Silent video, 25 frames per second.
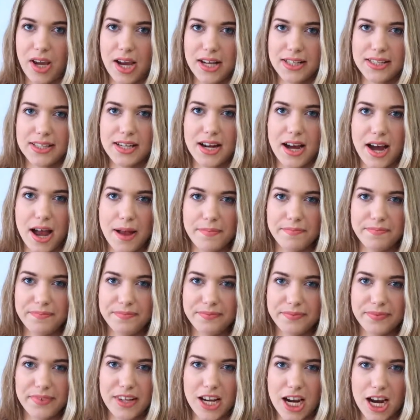it's time,
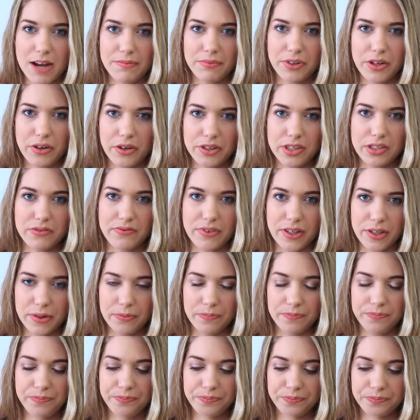I'm going to
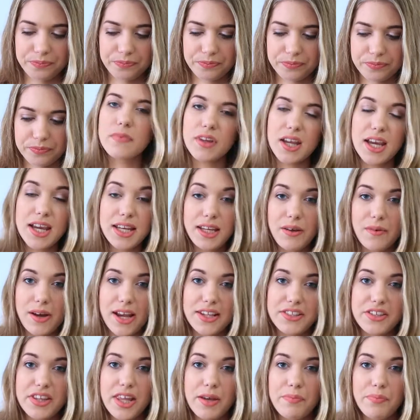film.
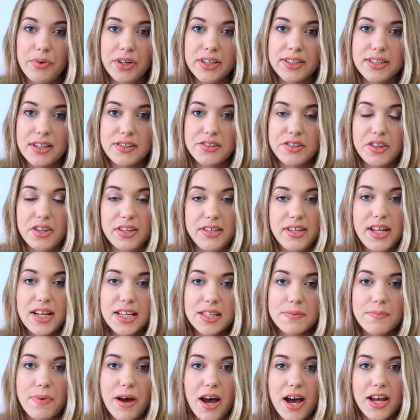Anyway, so that brings us to the
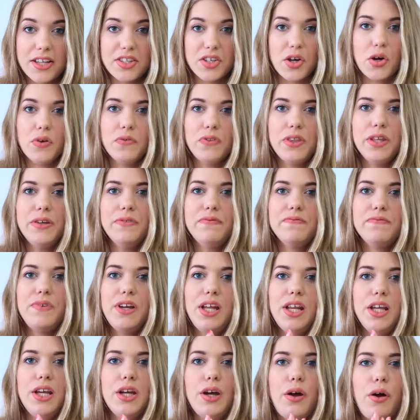next part of the
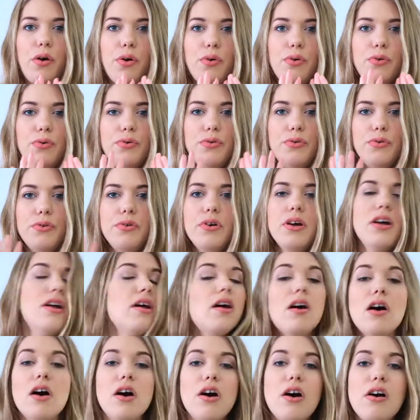video,
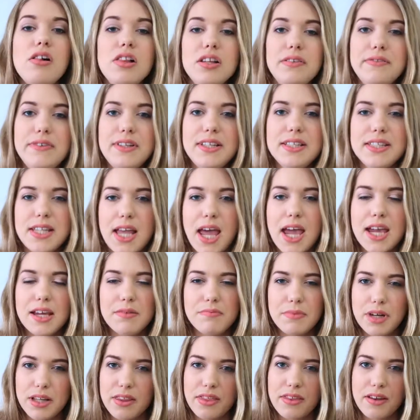Oliver's
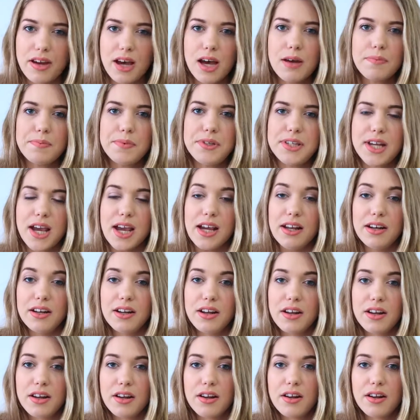8-month update.
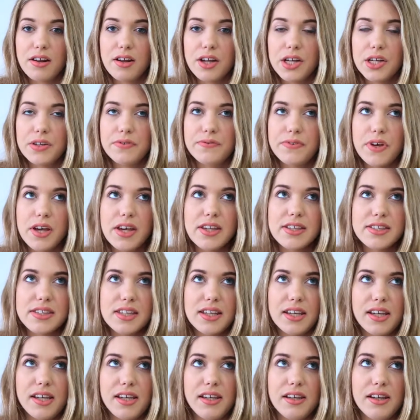
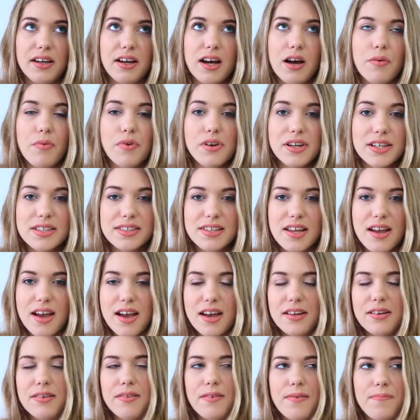Firstly, I want to
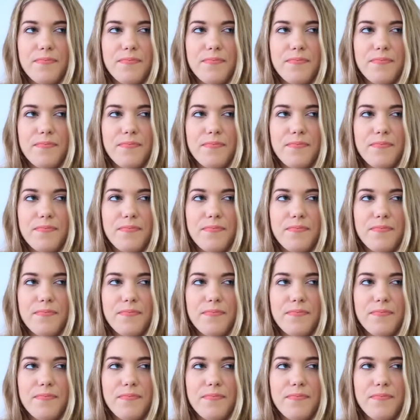start